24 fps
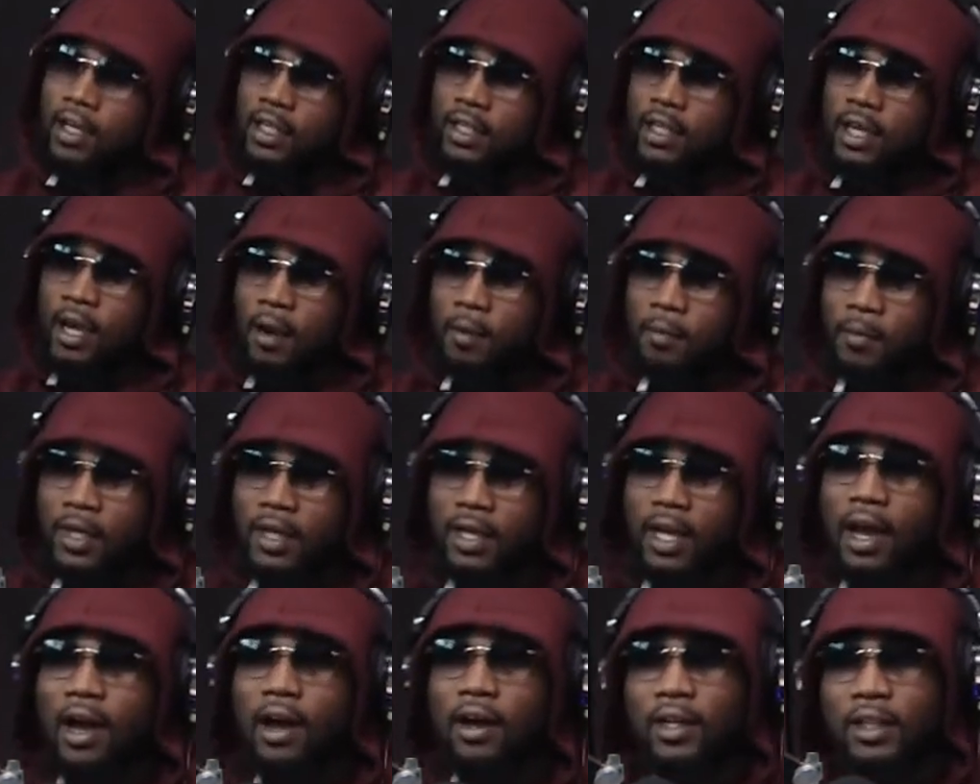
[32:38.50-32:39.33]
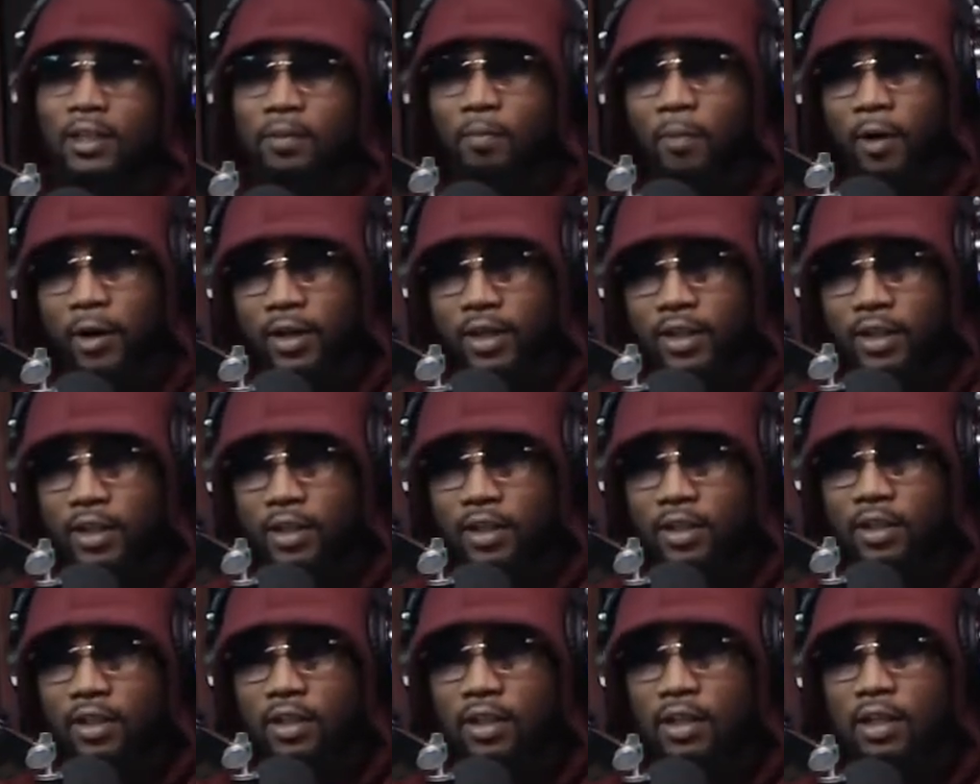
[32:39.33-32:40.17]
coming in, how he marketing.
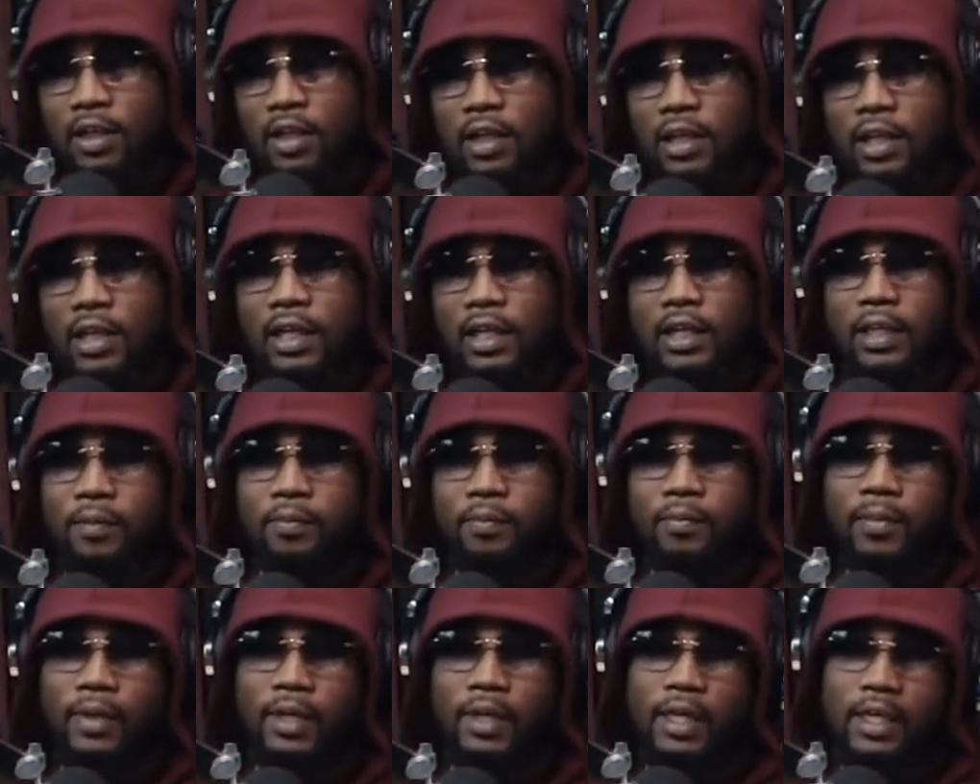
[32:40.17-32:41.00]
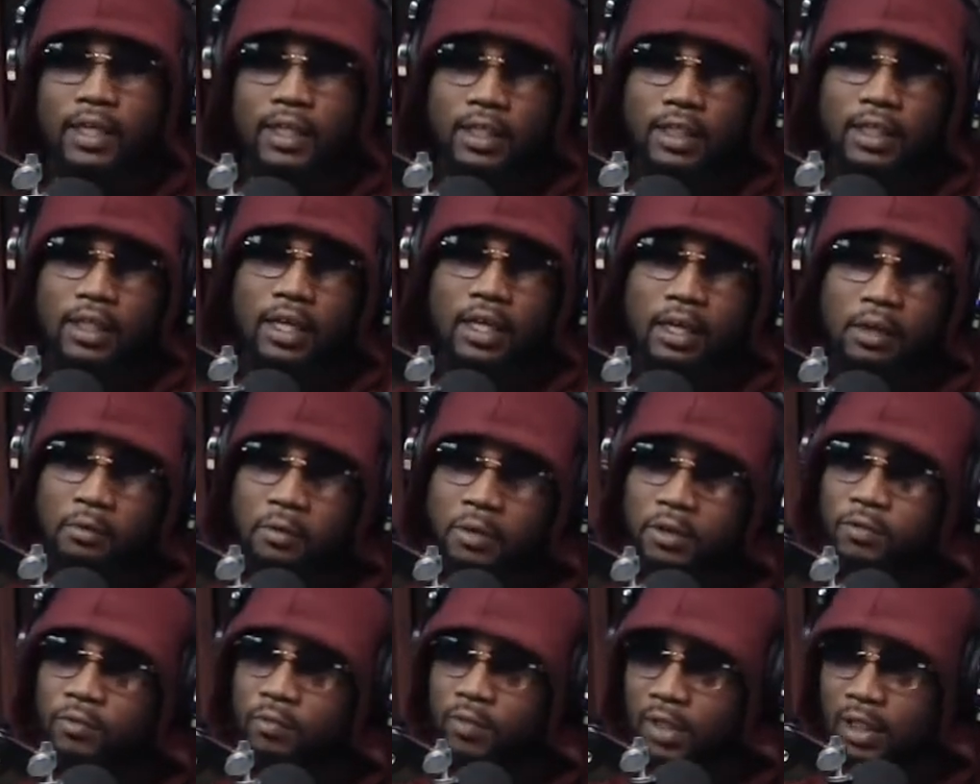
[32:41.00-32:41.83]
He
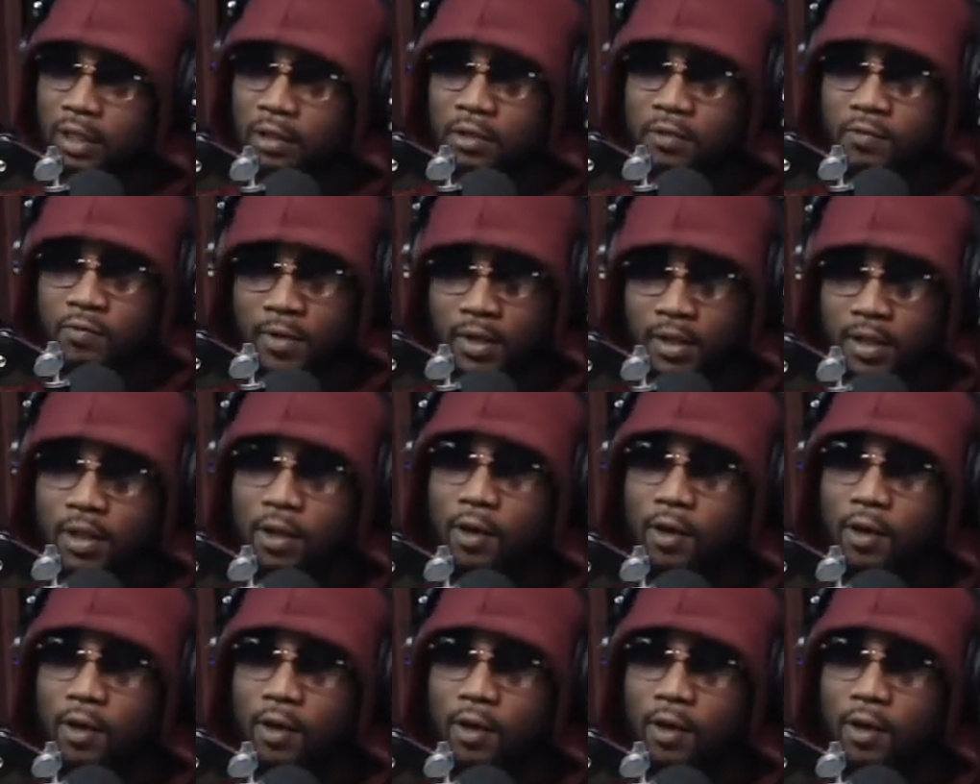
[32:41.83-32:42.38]
was running an